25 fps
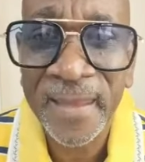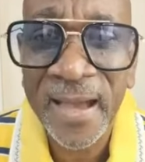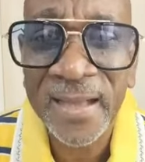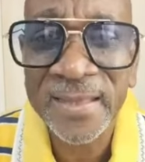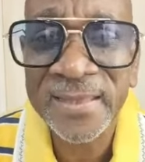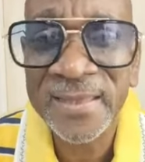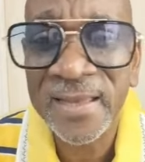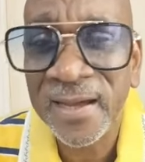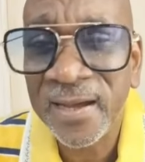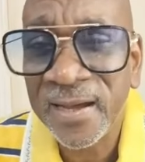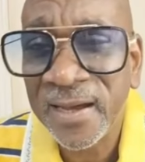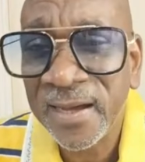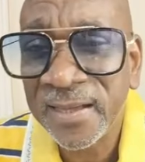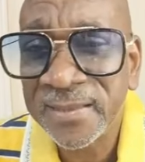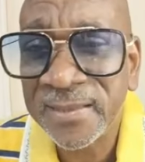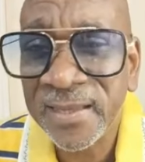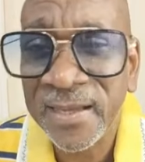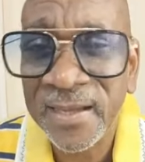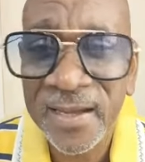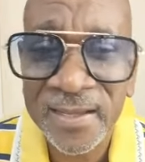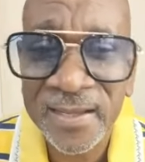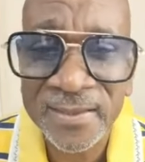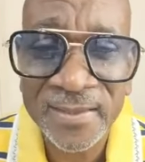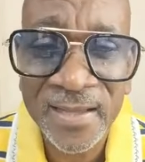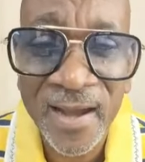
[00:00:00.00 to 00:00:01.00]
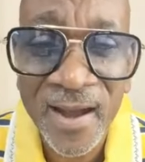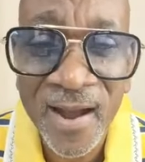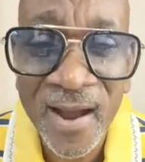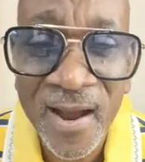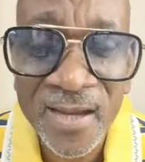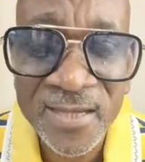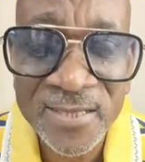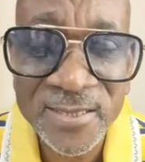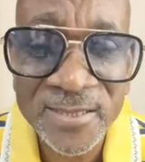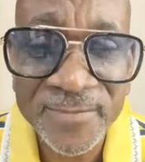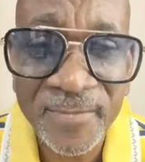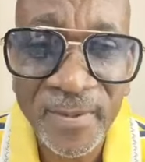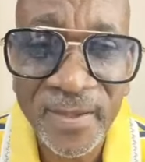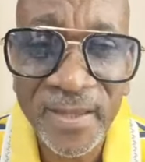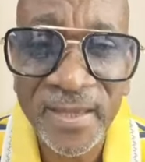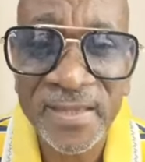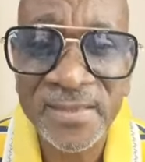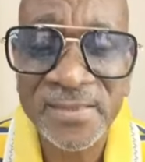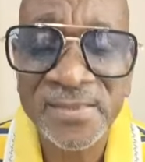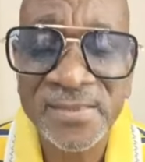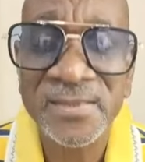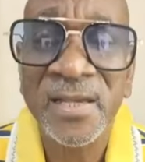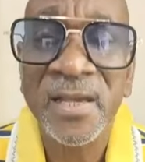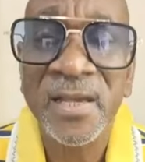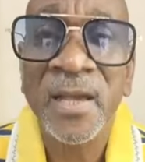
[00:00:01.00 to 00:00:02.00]
at a at a at a harsh
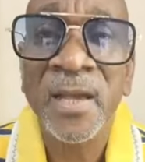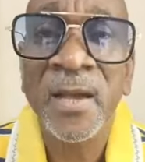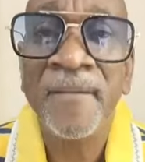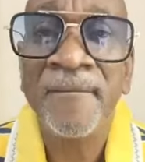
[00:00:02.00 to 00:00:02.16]
place.